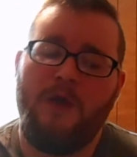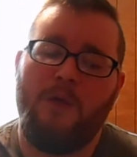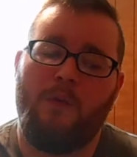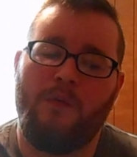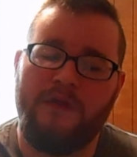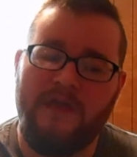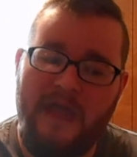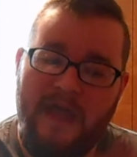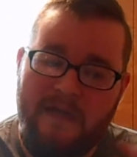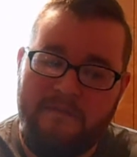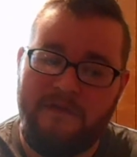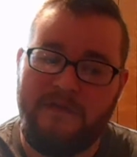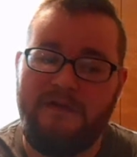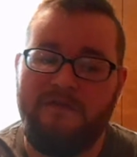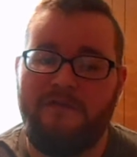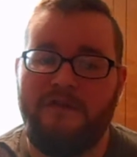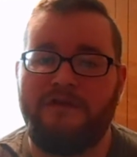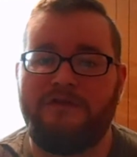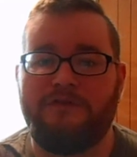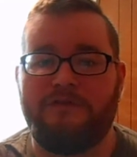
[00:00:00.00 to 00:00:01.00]
When you have
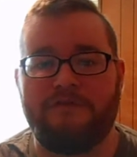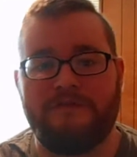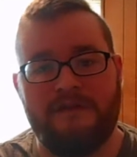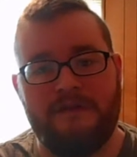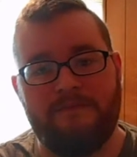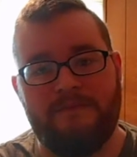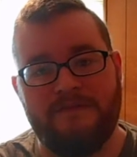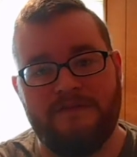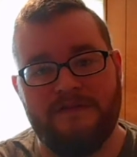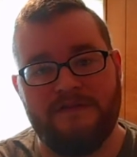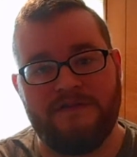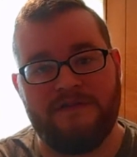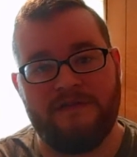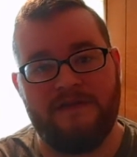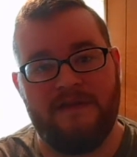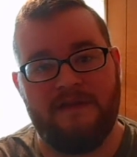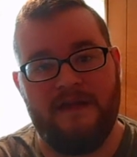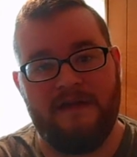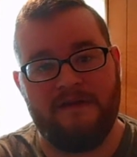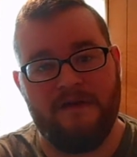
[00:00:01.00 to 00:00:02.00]
individuals in a position
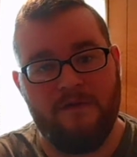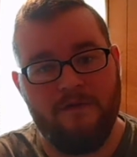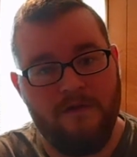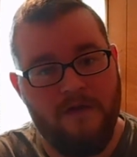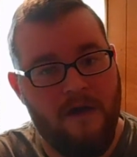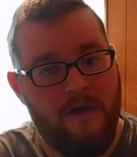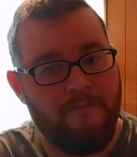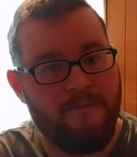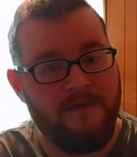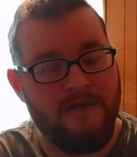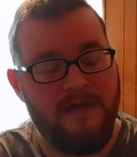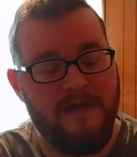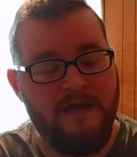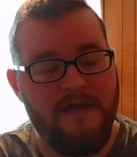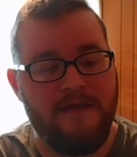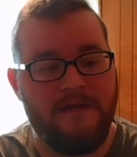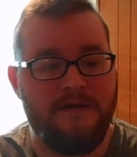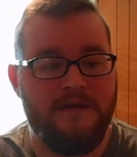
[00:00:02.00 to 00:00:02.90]
that they don't comprehend,